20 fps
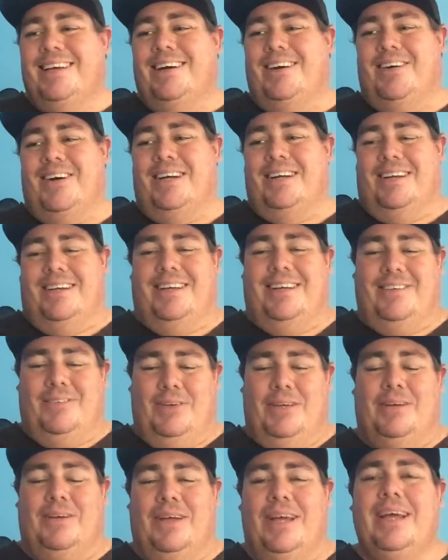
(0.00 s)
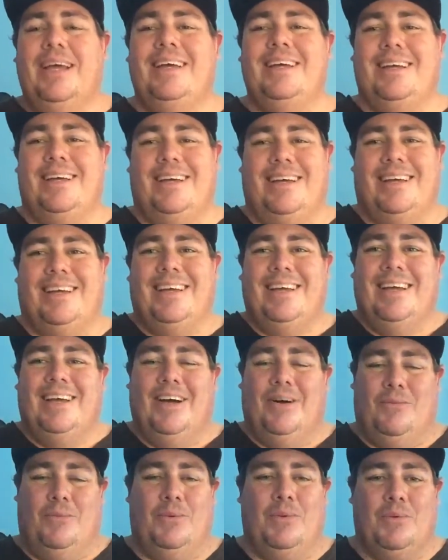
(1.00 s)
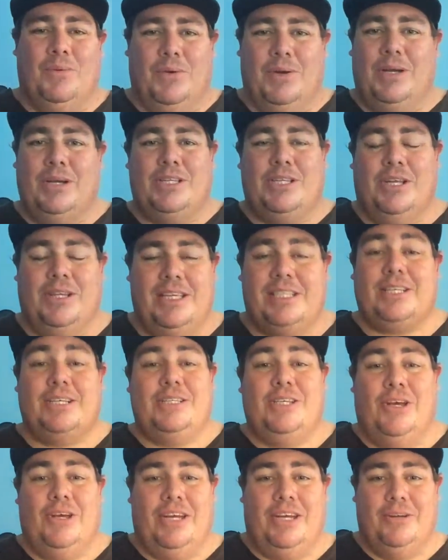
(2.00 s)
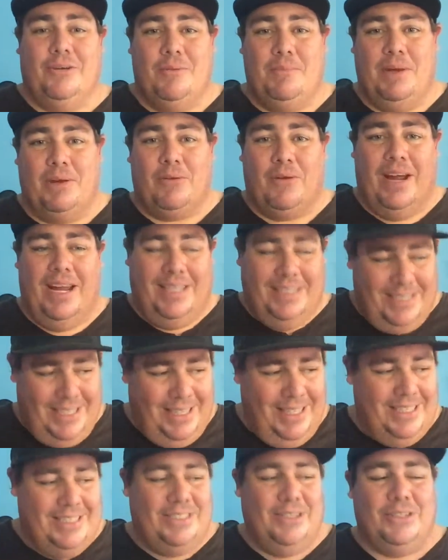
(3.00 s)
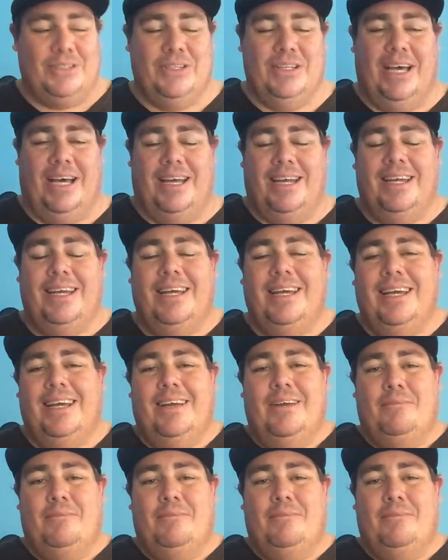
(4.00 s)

All right, this could turn into a big rant, so let's not do that.